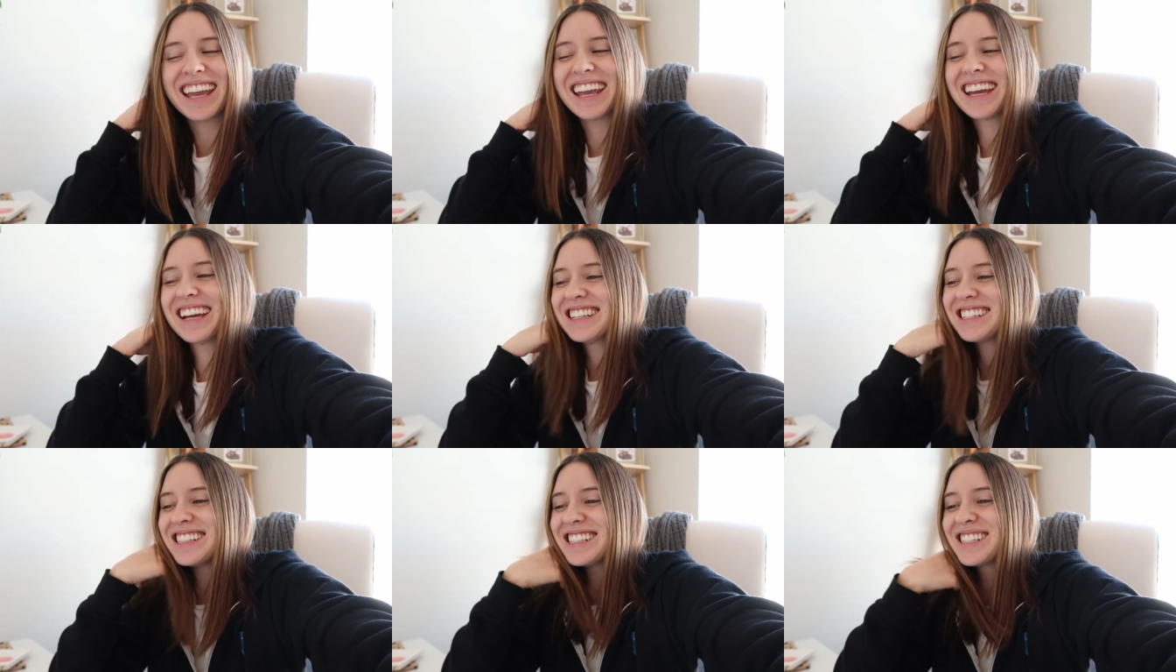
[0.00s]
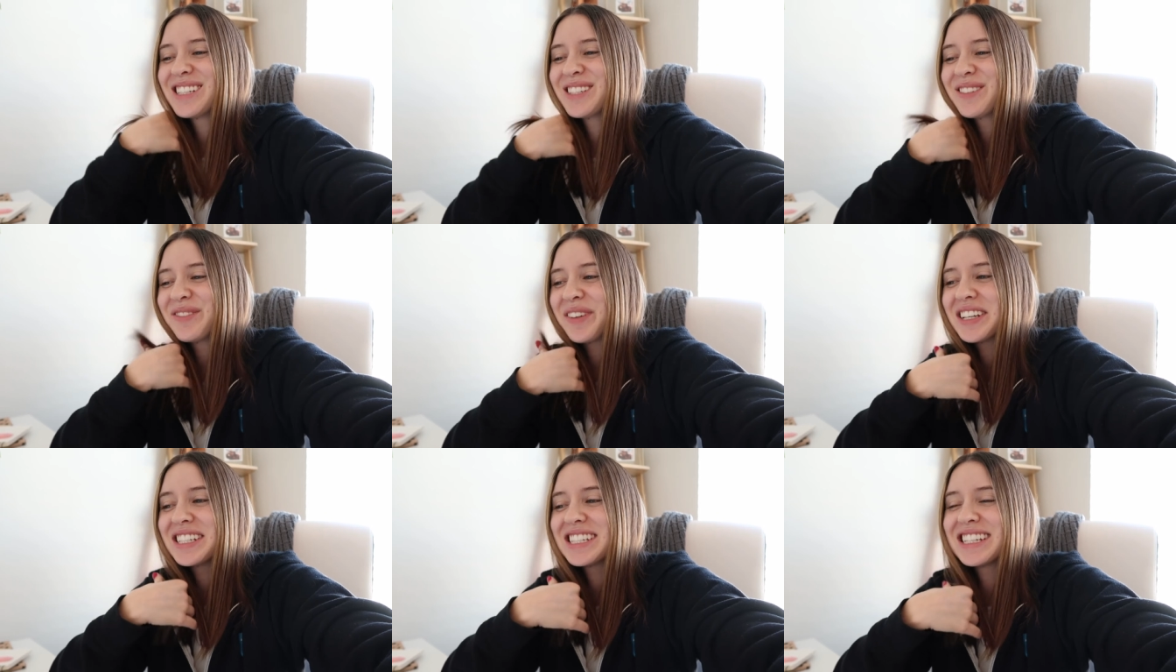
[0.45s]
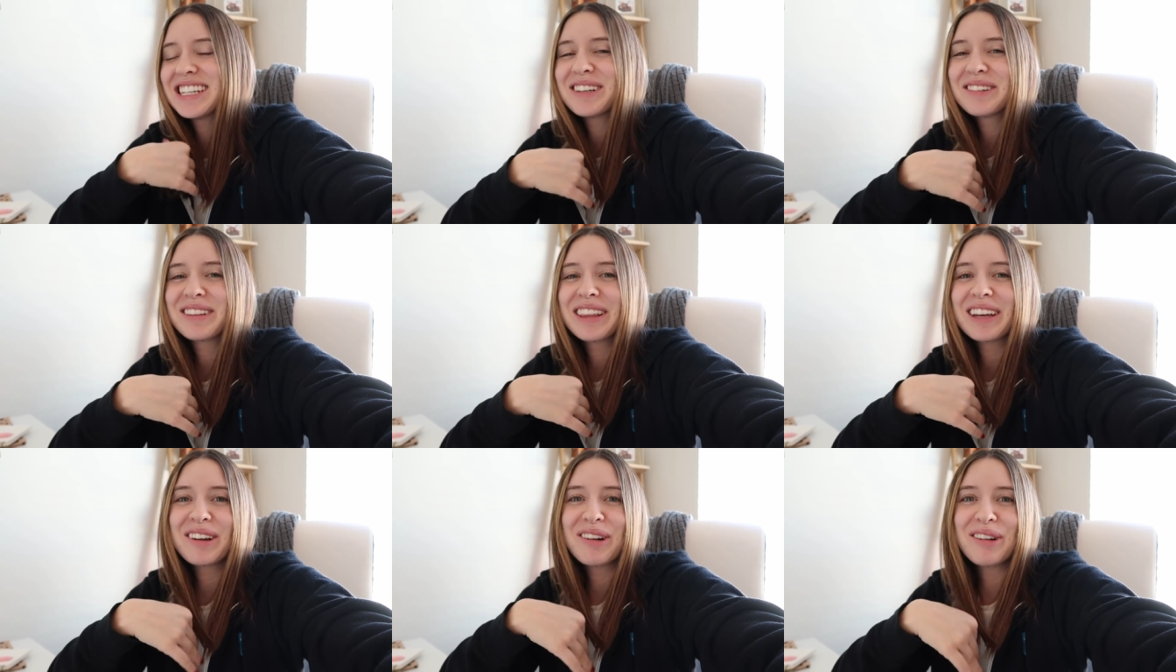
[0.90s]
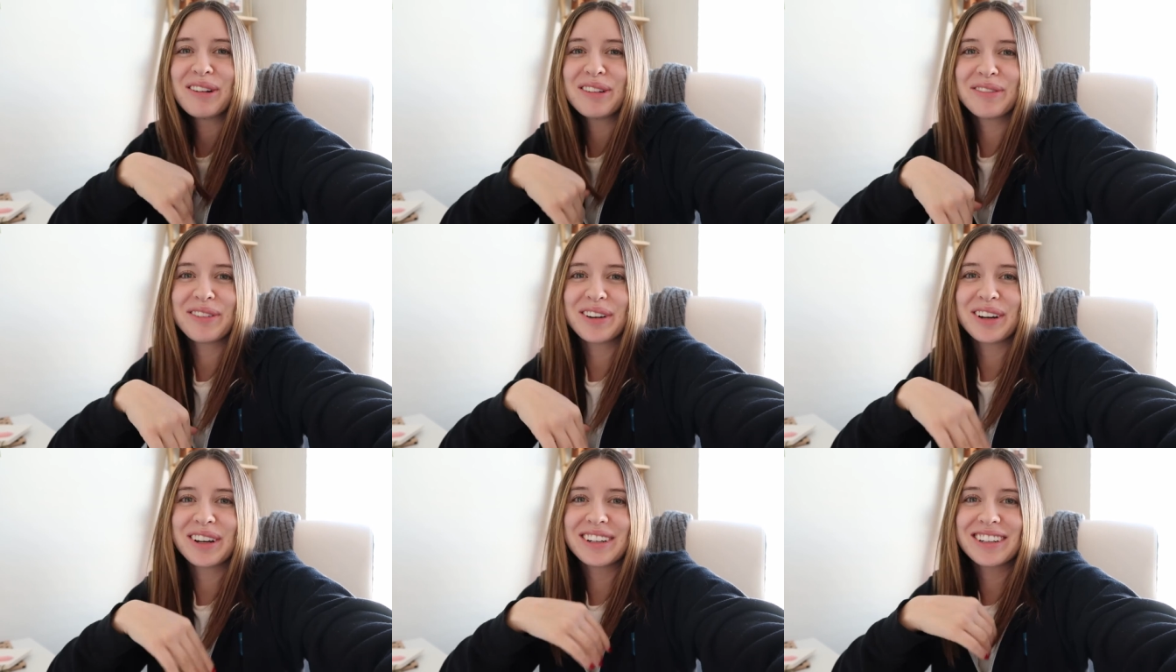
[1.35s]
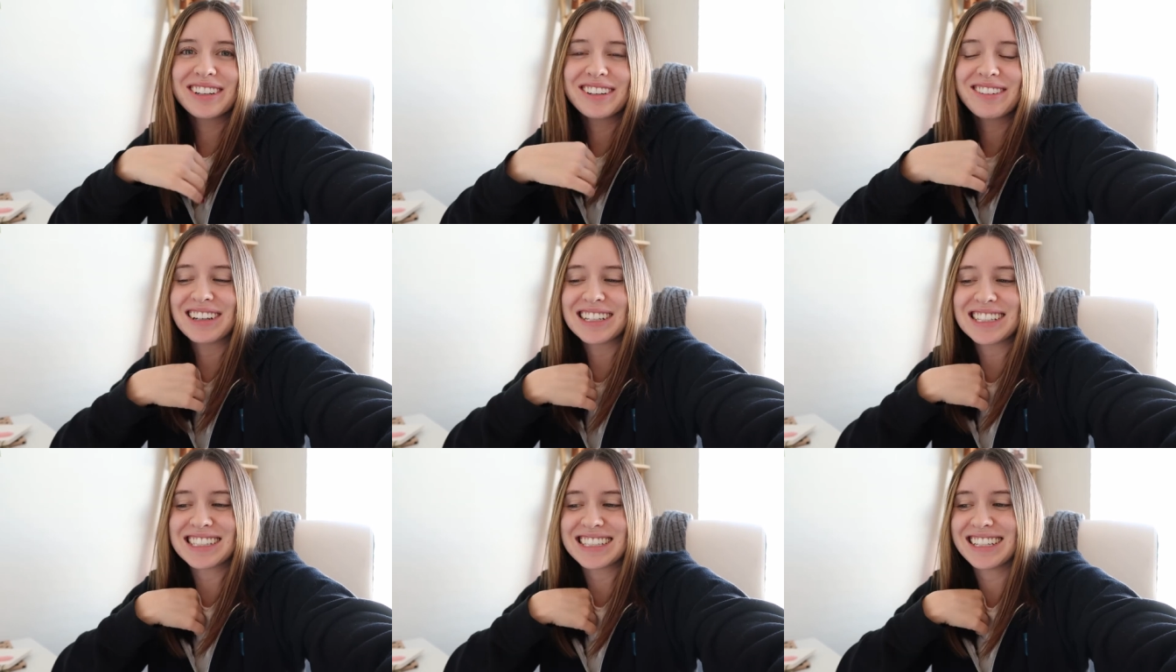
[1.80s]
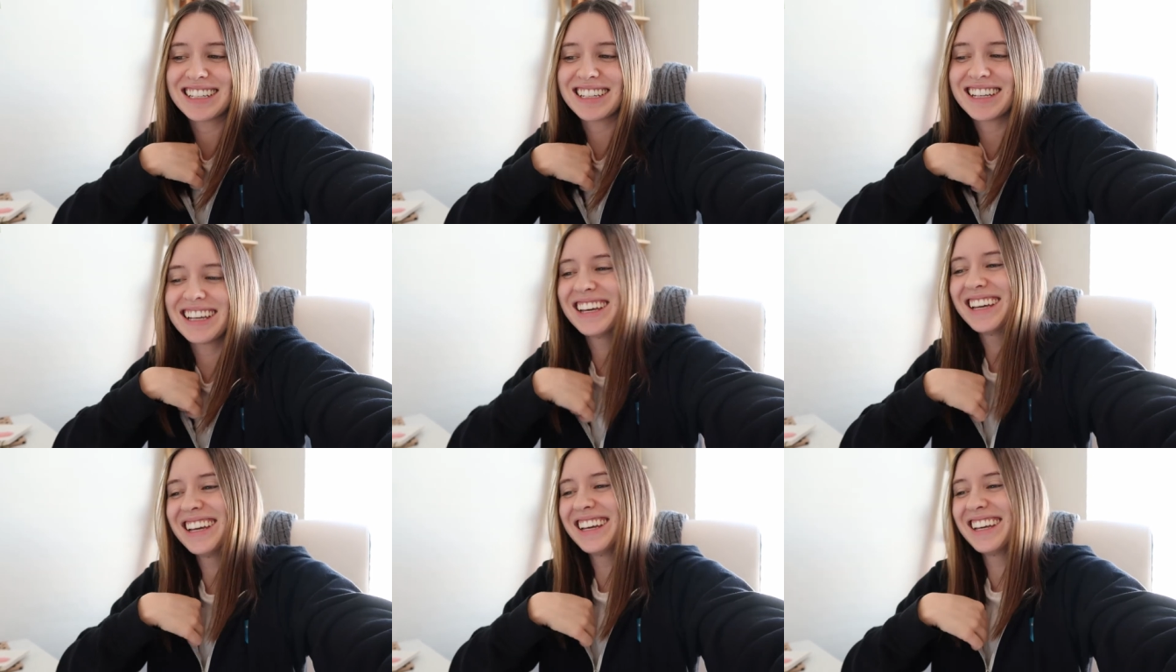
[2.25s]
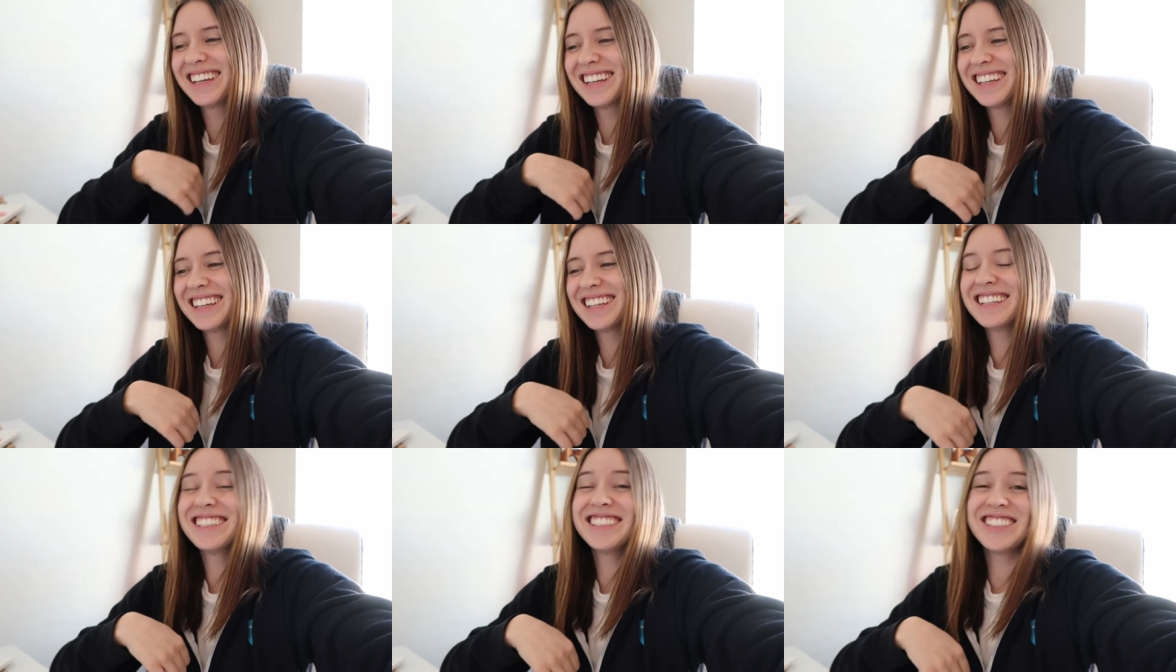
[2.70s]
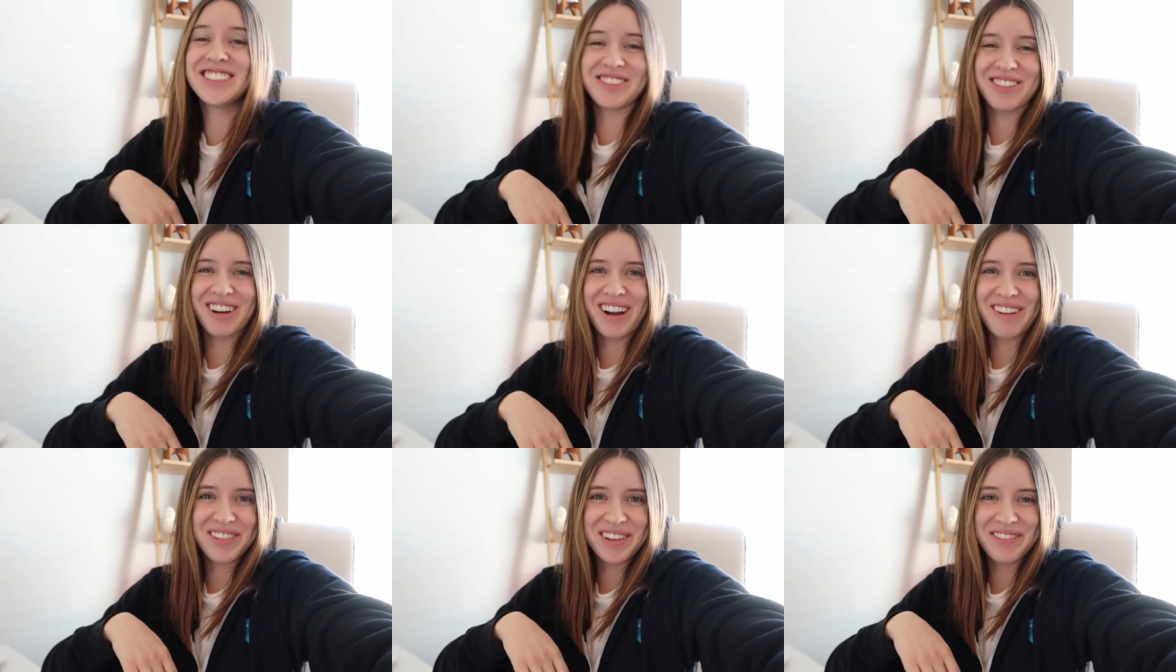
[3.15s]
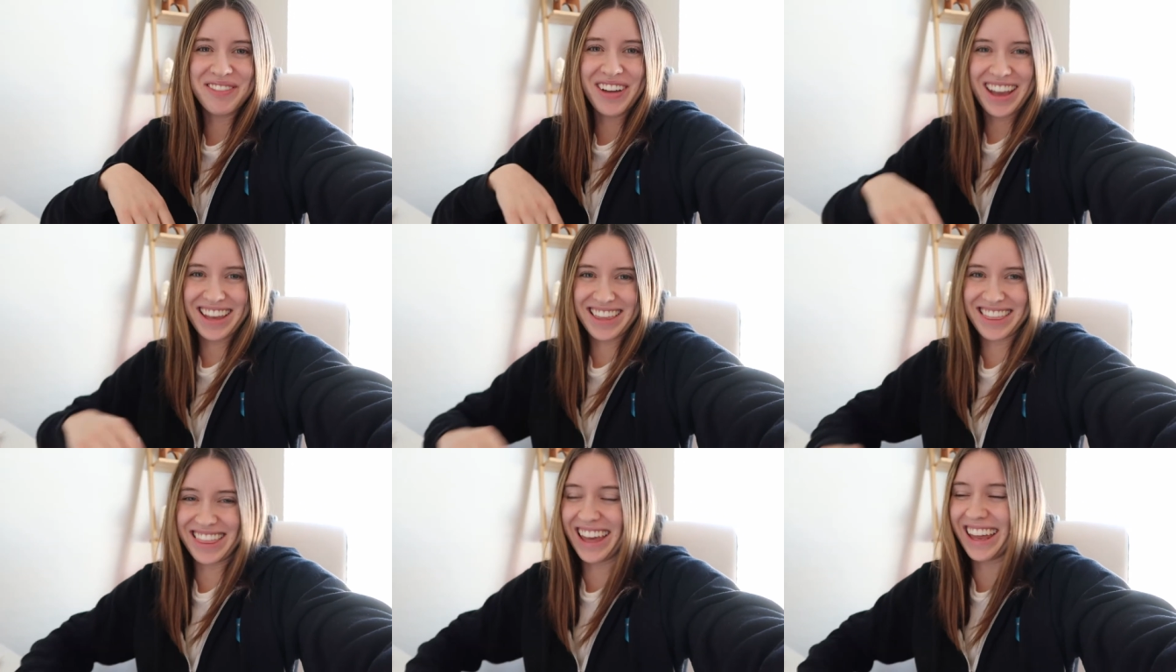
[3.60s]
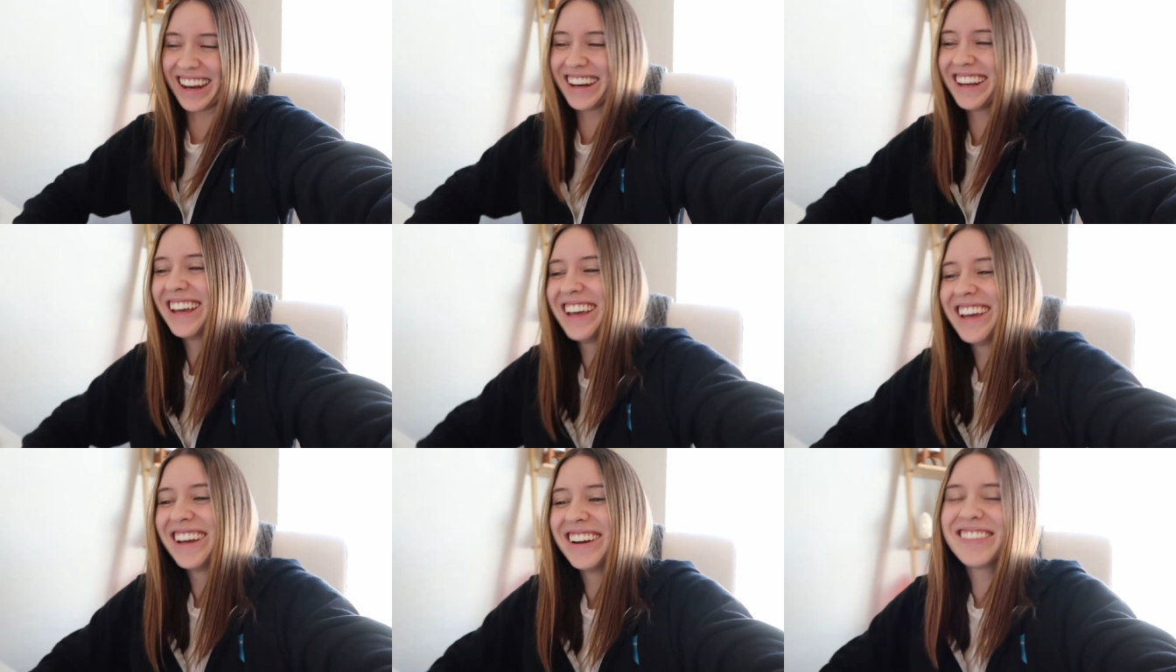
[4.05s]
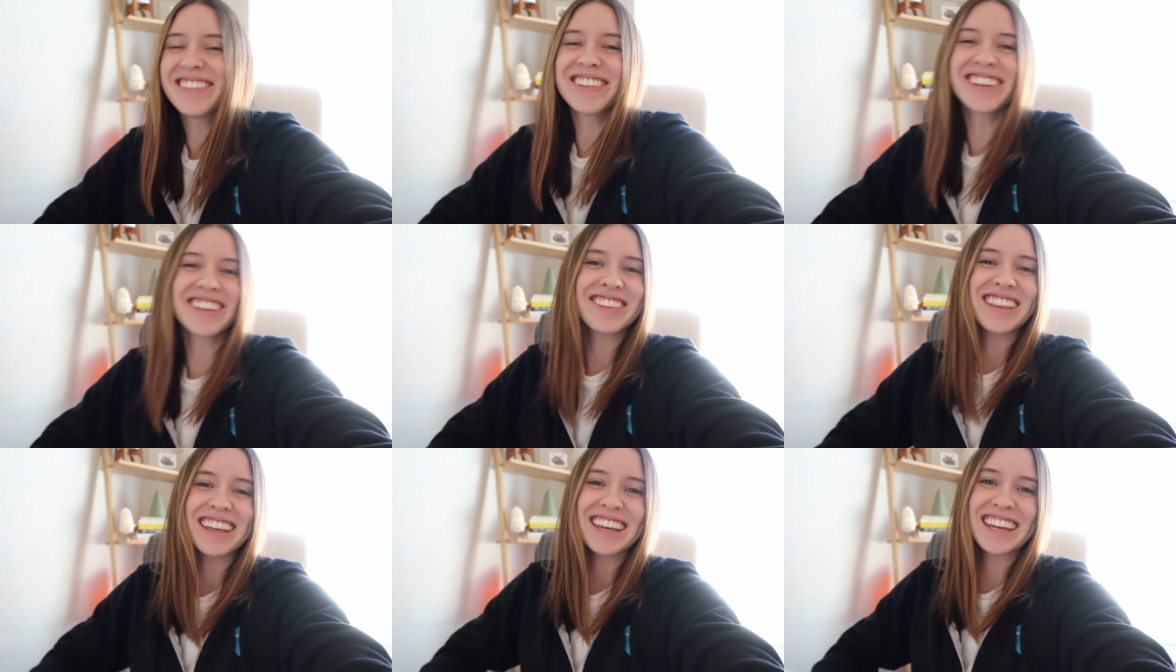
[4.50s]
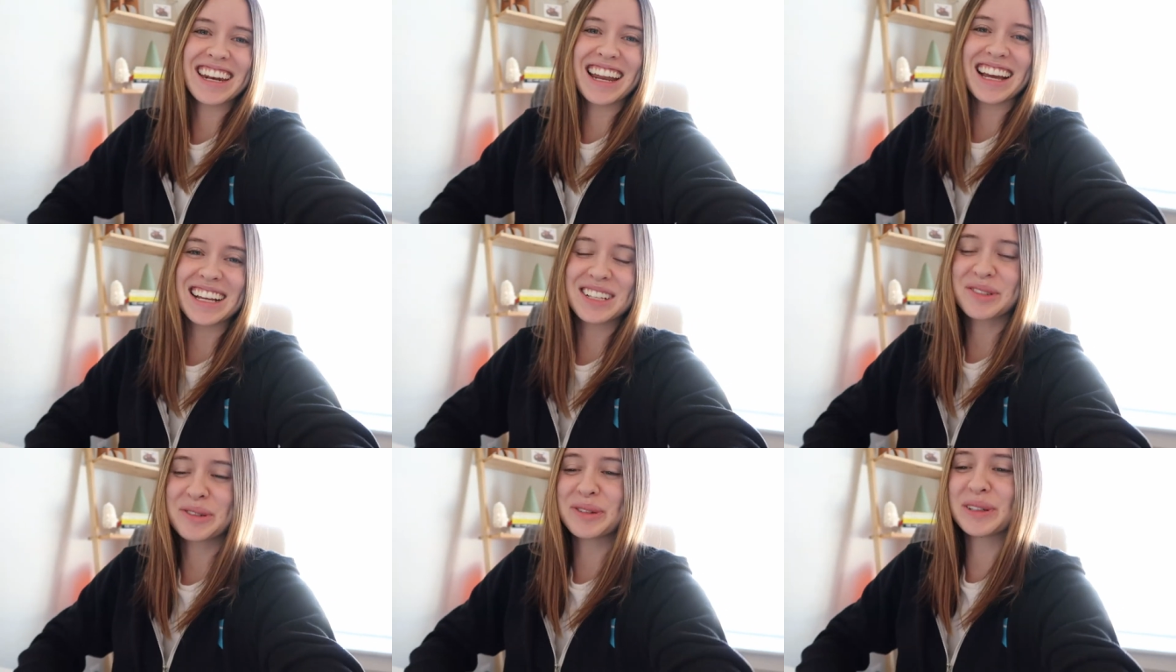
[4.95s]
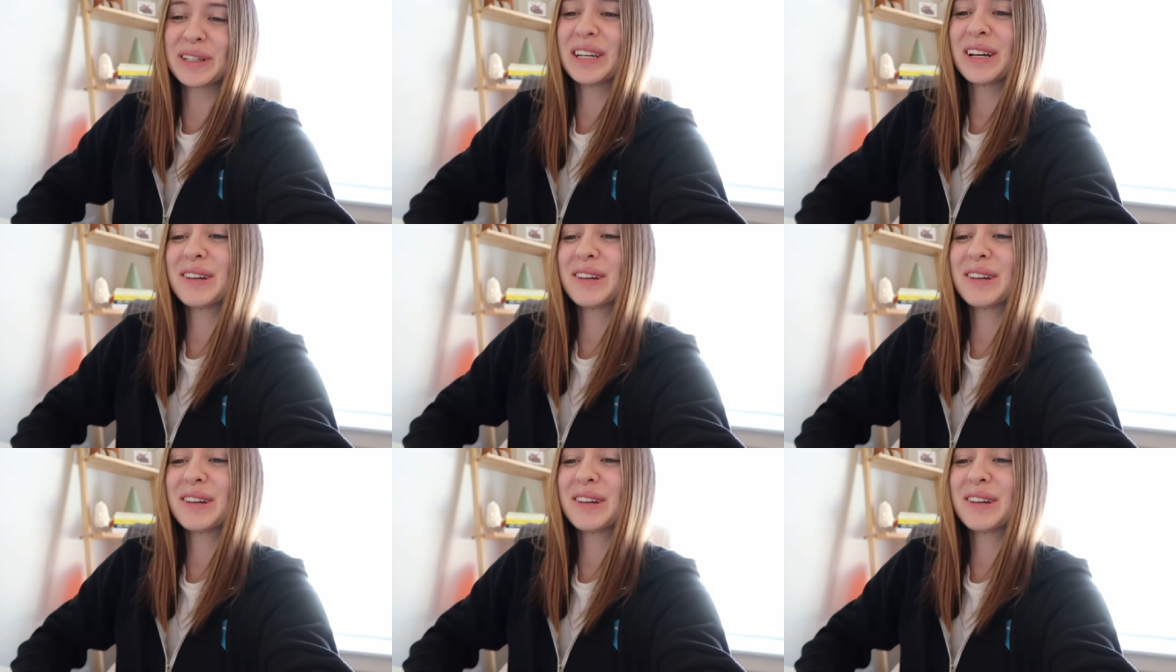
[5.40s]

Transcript: And it's just fun to hear like all of our crazy drama back then when you're like in high school, you